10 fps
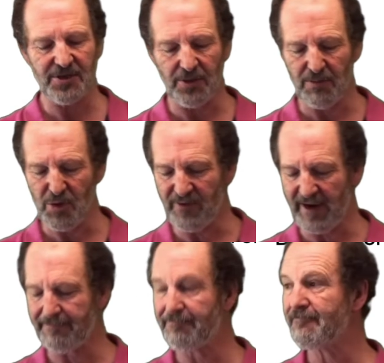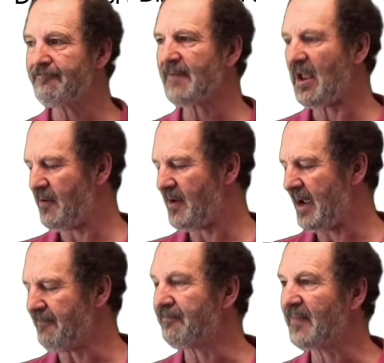moving.
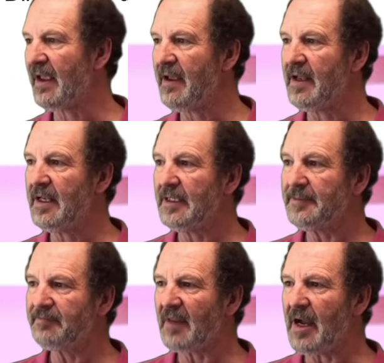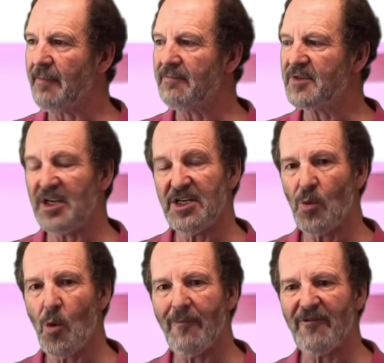Okay, so here's a
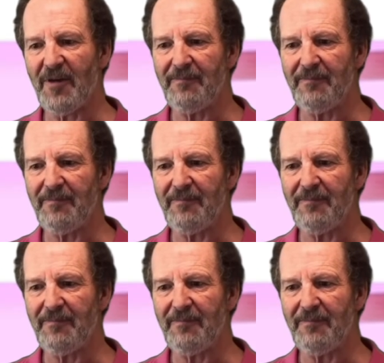warm front.